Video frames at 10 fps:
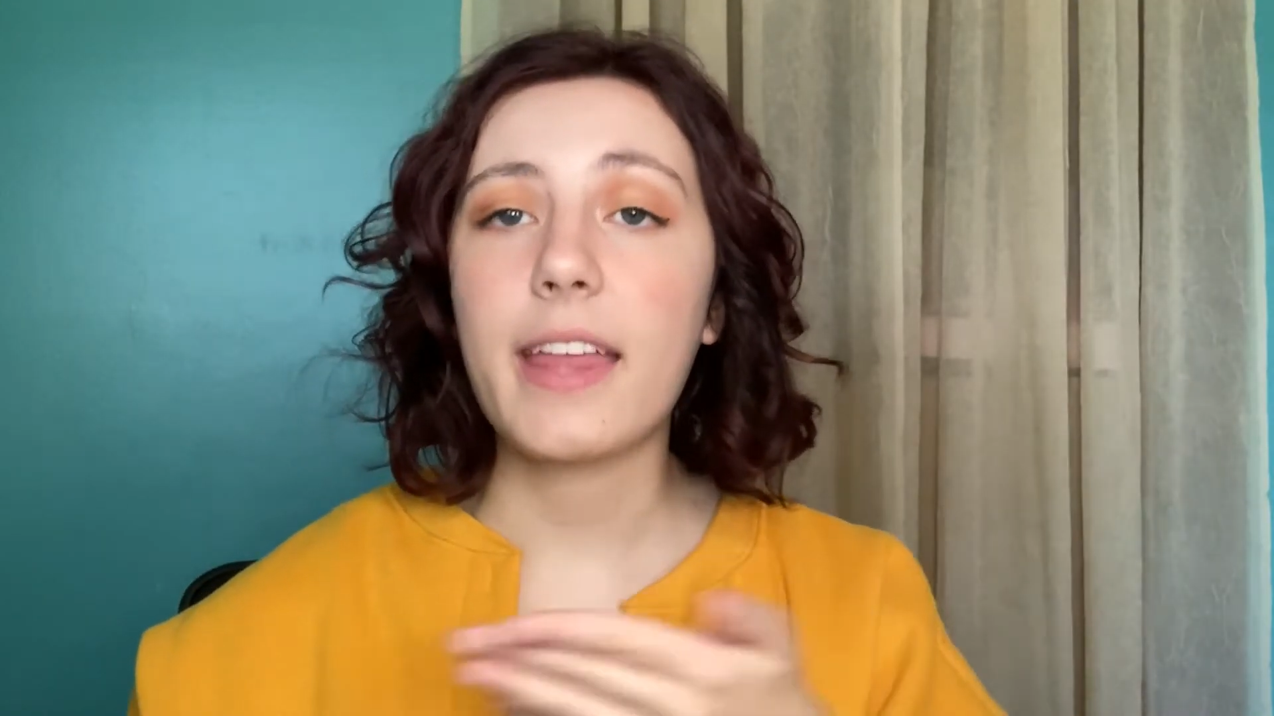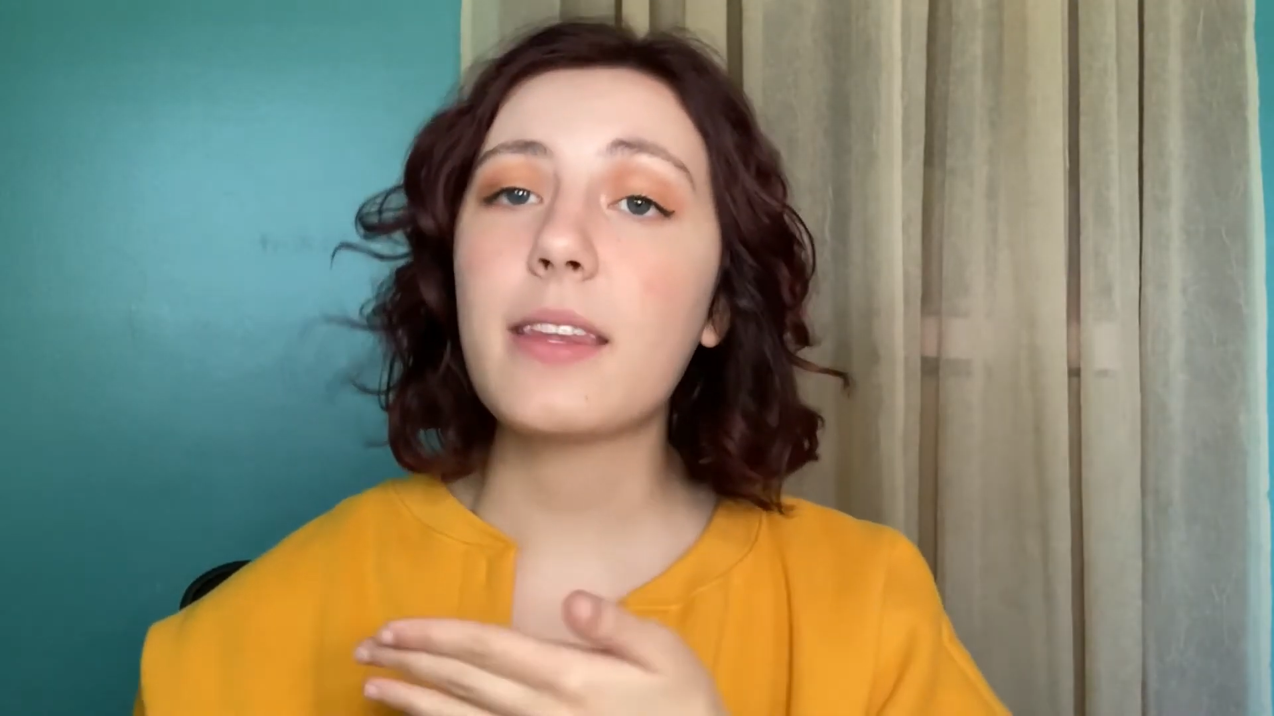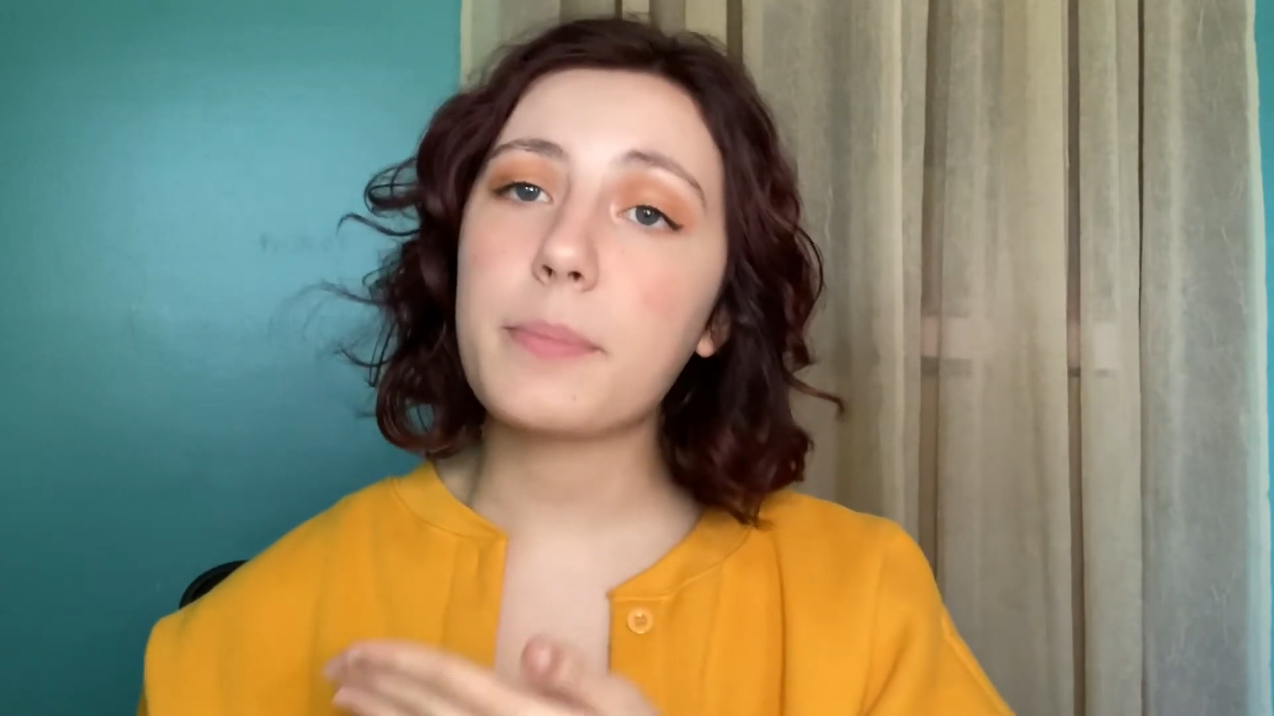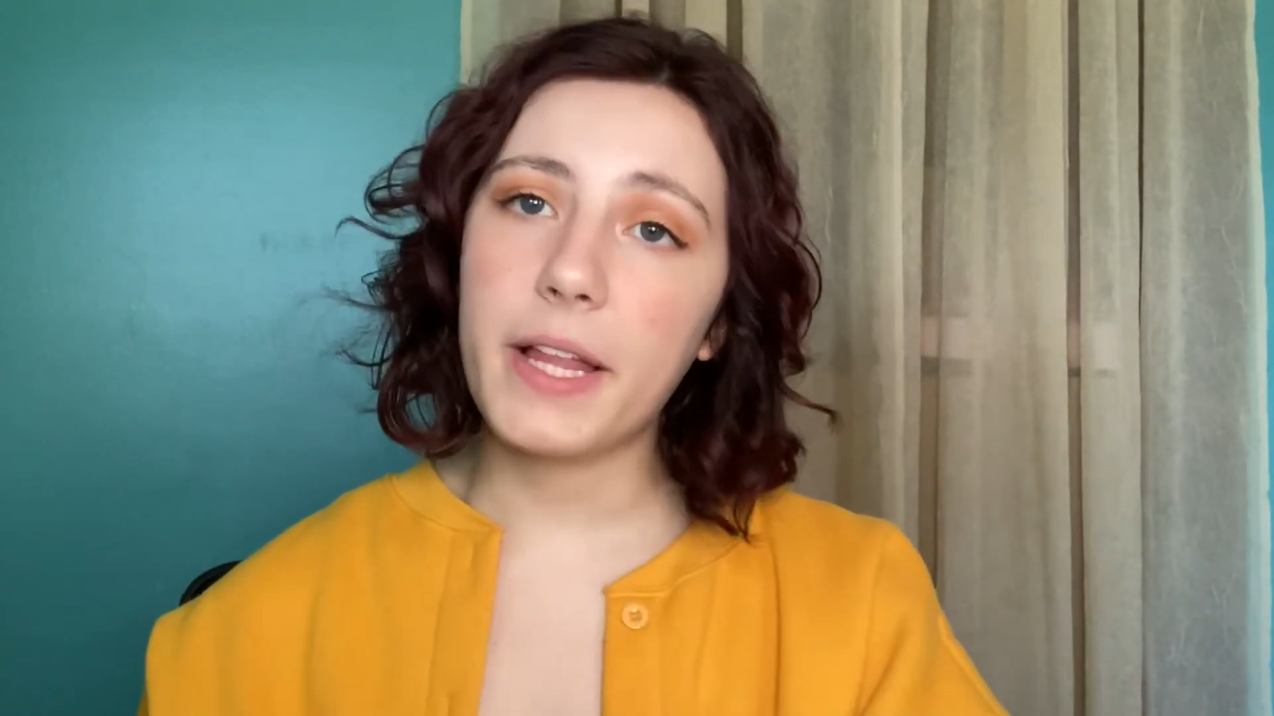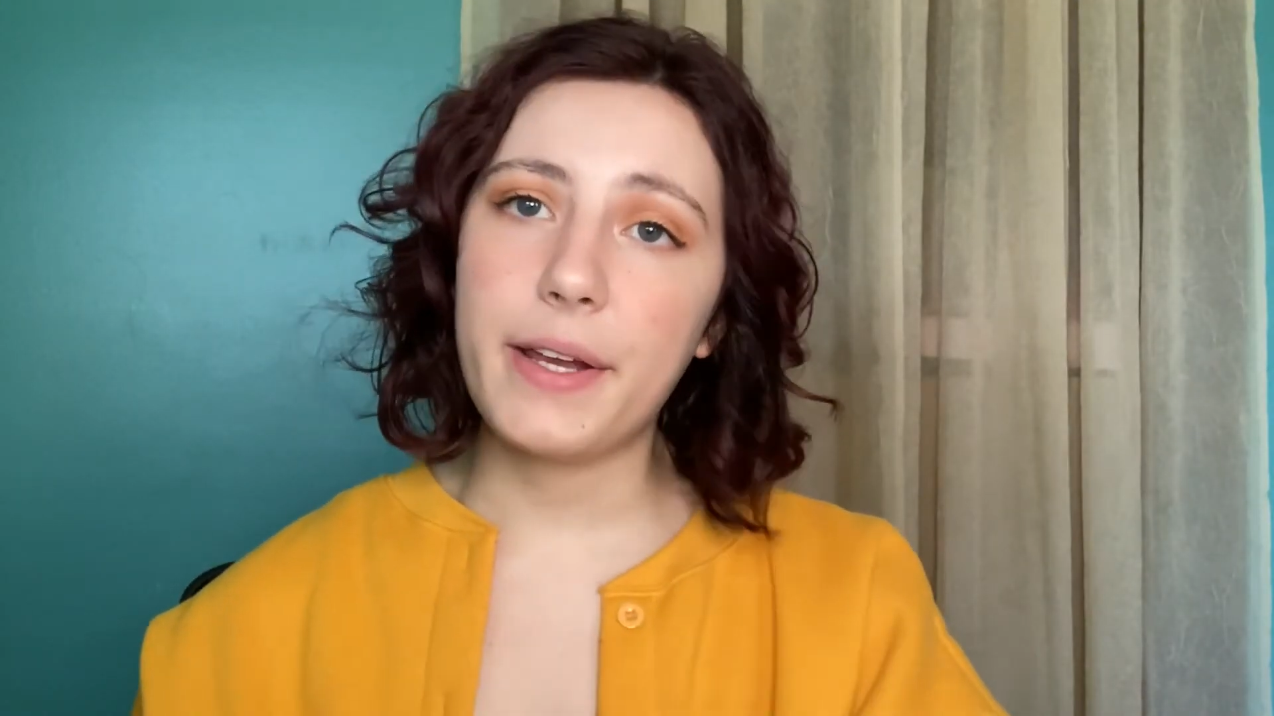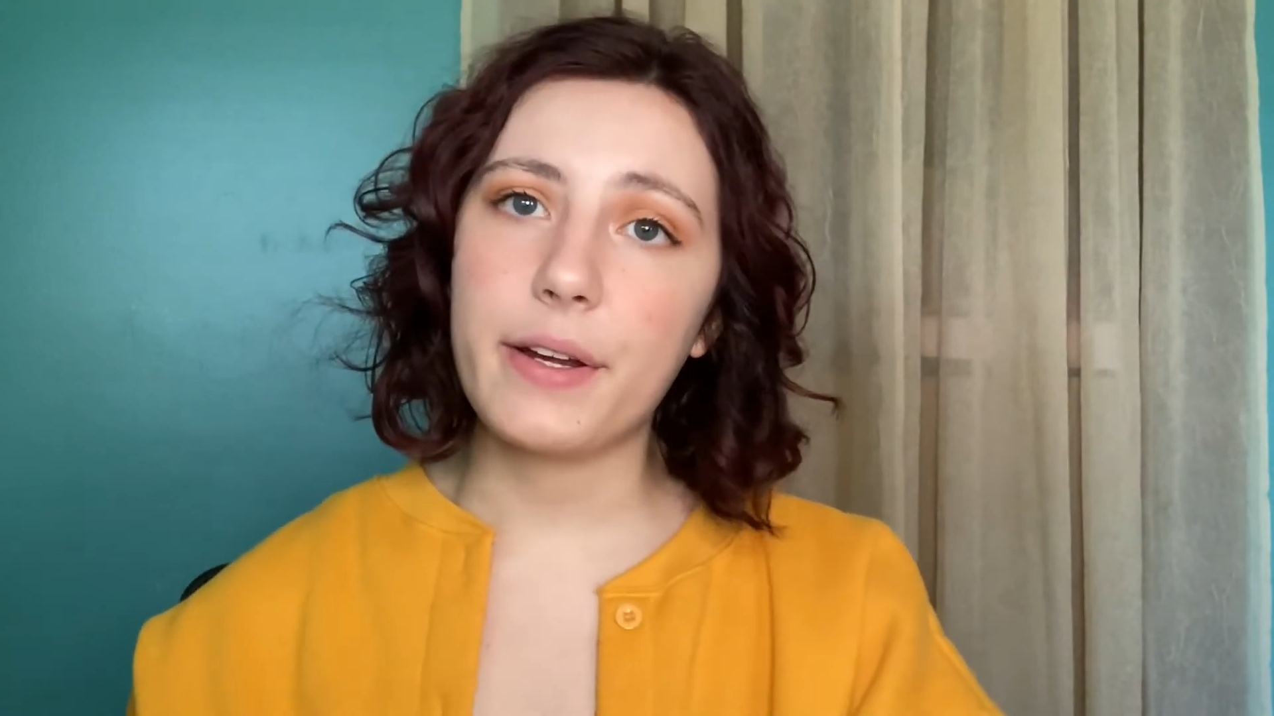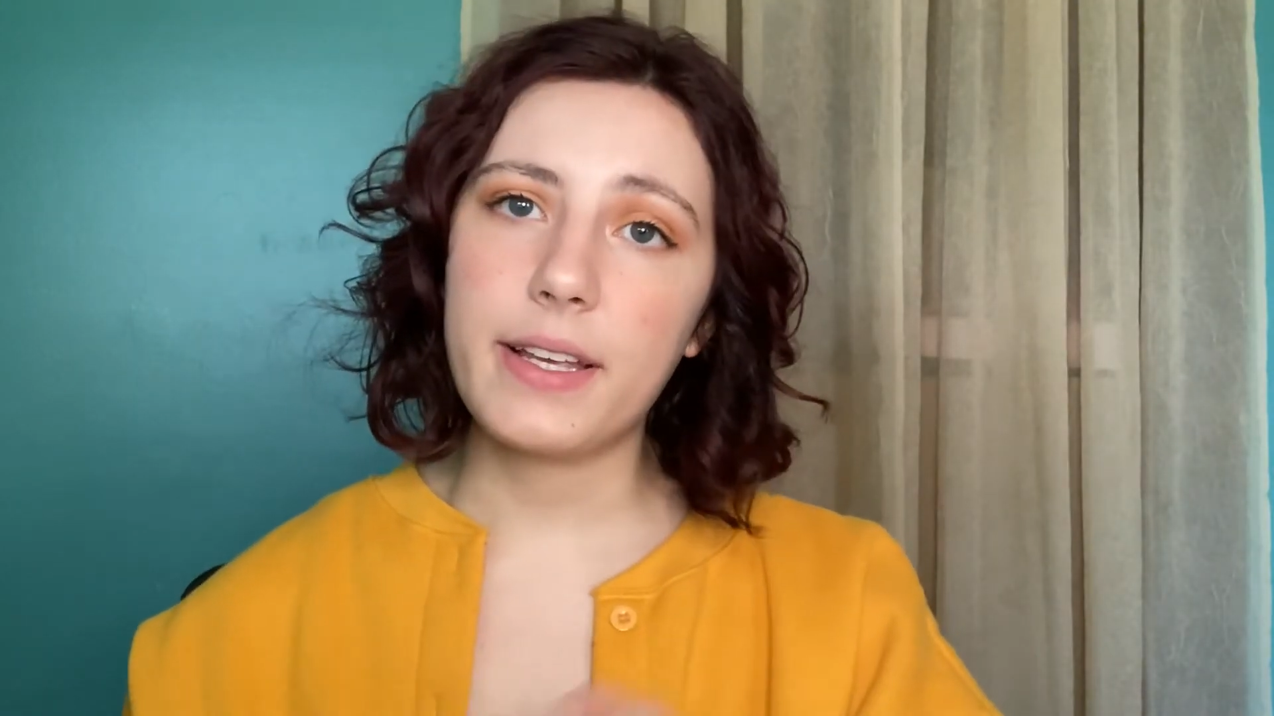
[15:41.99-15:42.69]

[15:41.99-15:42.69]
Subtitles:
and the player